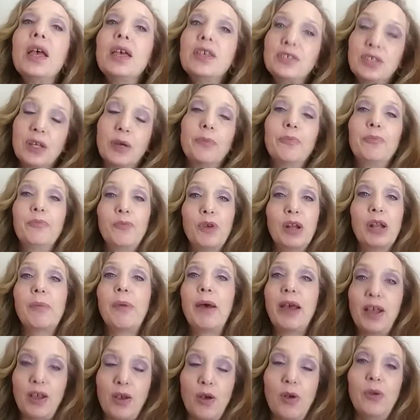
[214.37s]
So one of
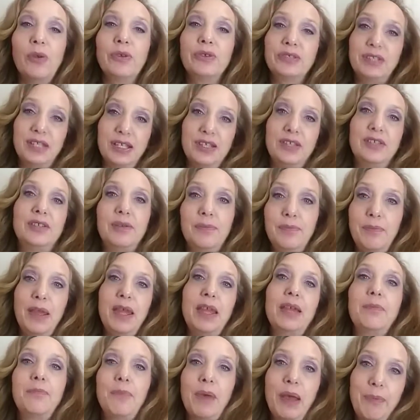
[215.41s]
my goals is to
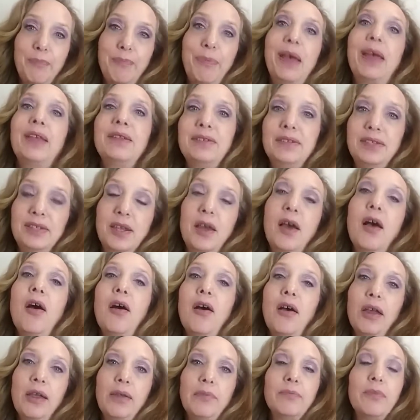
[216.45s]
make my
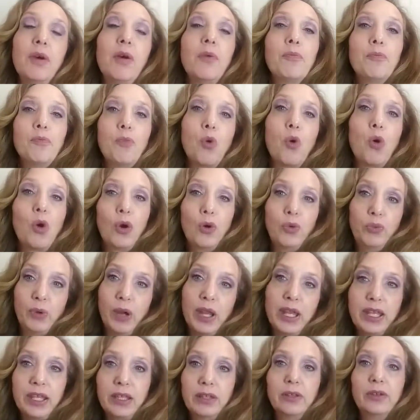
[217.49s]
bedtime more
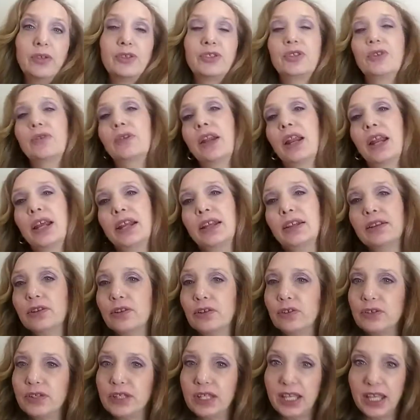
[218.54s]
regular so that I can
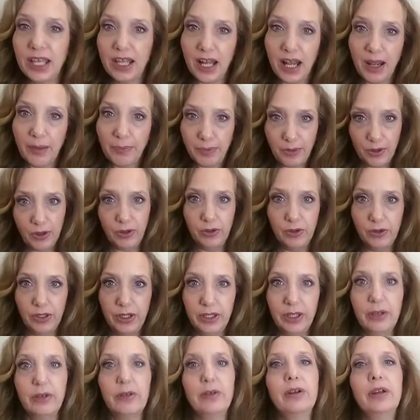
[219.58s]
learn to get up
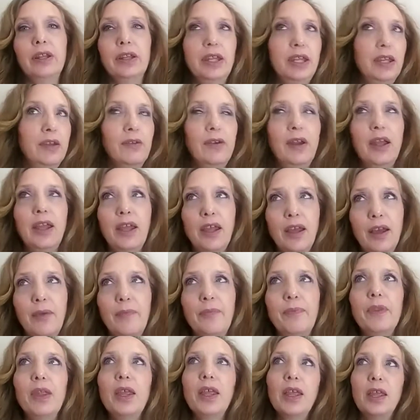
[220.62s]
earlier. And here I
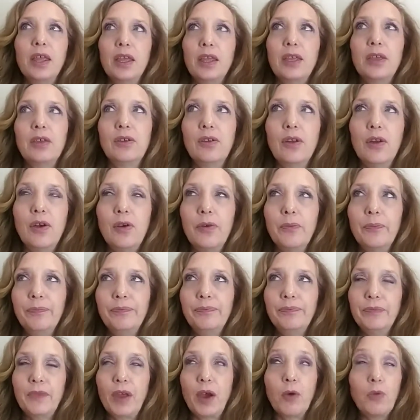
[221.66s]
am, you know,
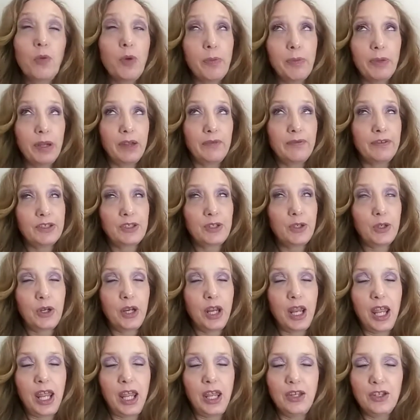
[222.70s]
a woman of a
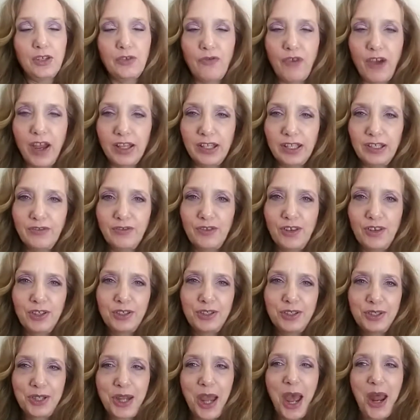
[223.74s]
certain age, finally
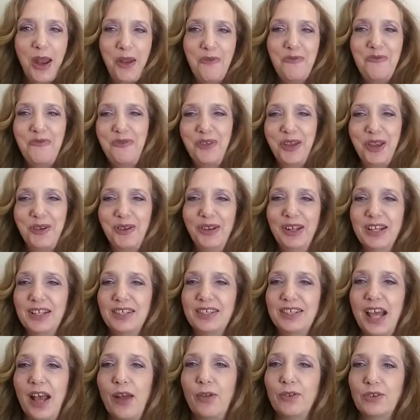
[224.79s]
kind of figuring
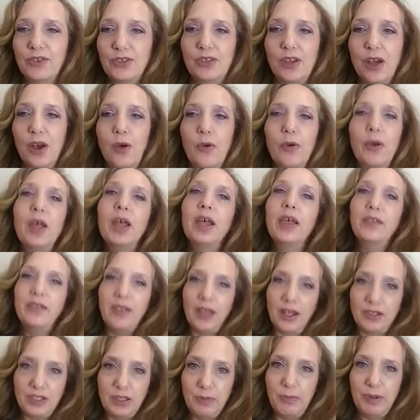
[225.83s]
this out. So
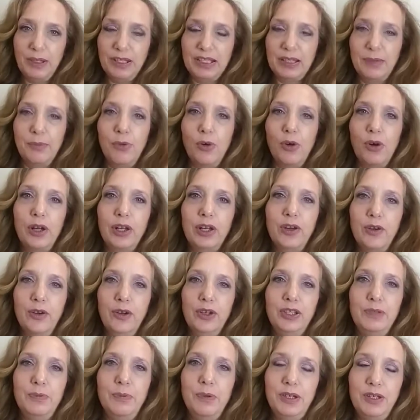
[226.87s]
that should be some more
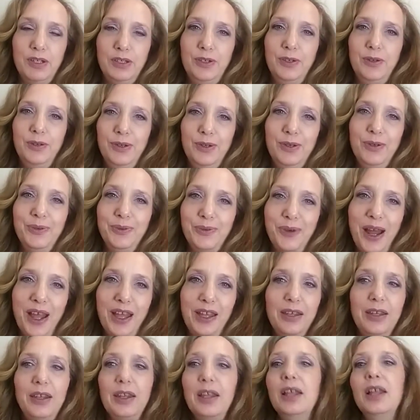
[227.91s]
encouragement to you,
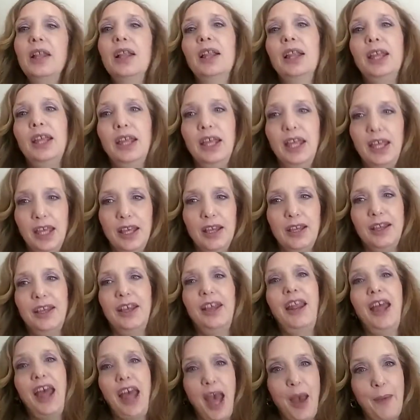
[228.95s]
right? It
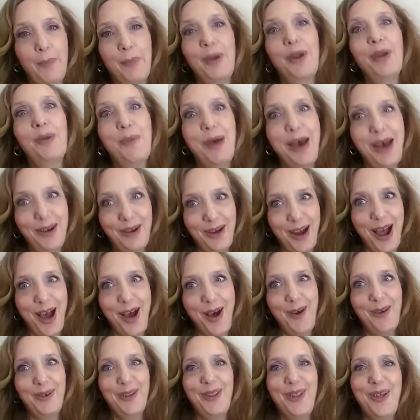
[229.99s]
can happen no matter
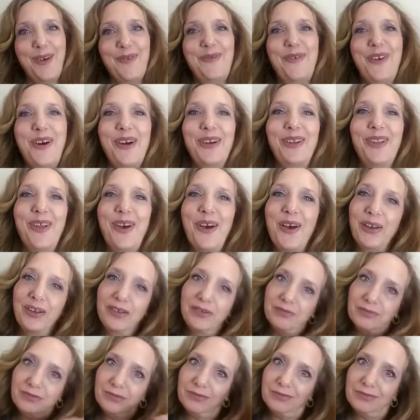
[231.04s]
how far
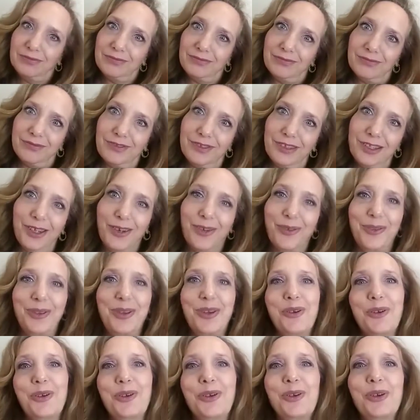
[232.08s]
along, you know,
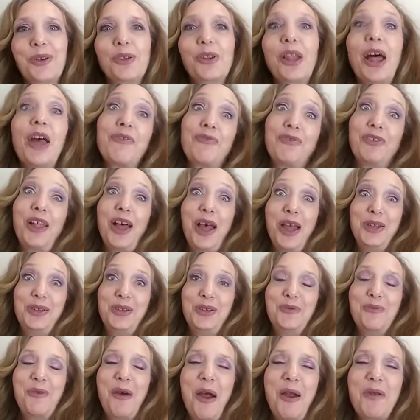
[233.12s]
your, your lifeline
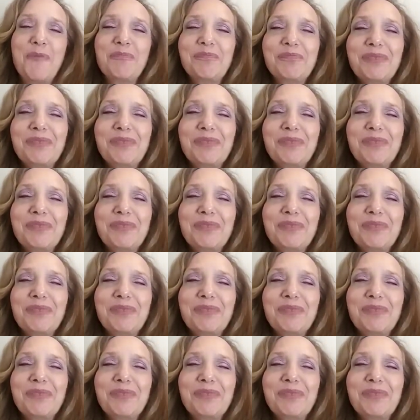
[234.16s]
you are.